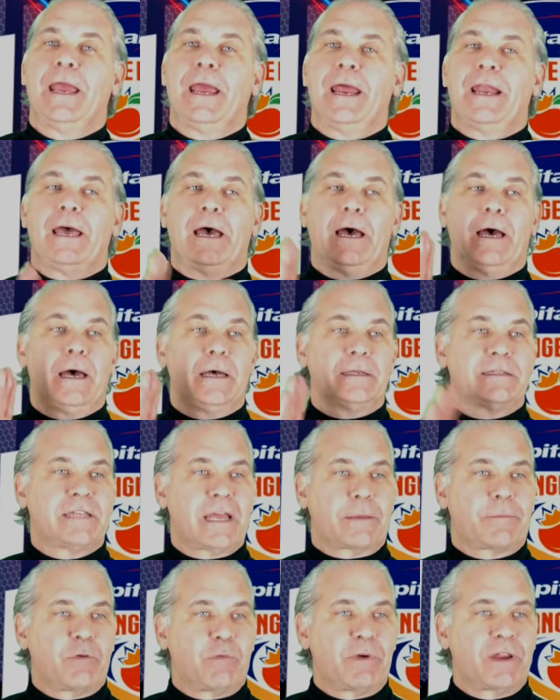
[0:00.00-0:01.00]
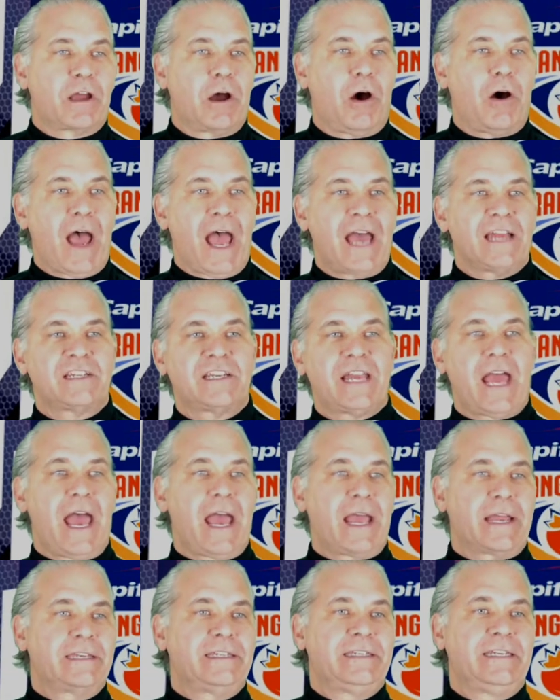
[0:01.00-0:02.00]
in a segment we call
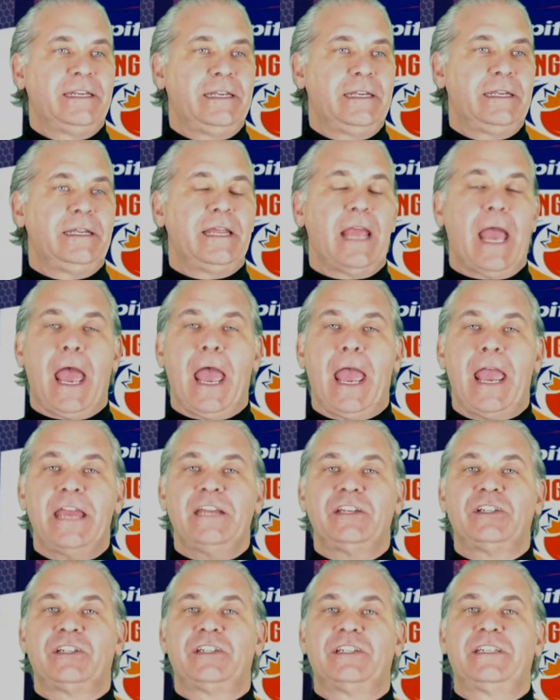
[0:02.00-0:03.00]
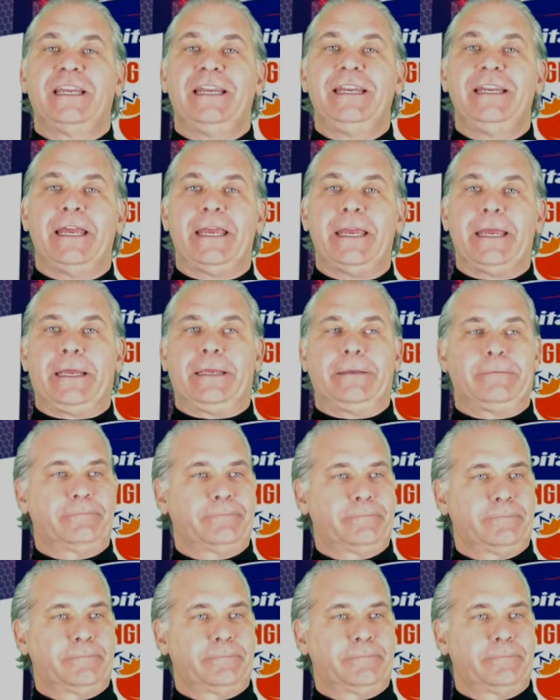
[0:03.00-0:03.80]
hashtag THTD.